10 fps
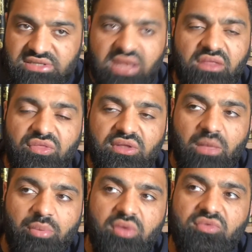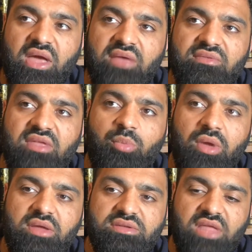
anything that a person has that you're paying,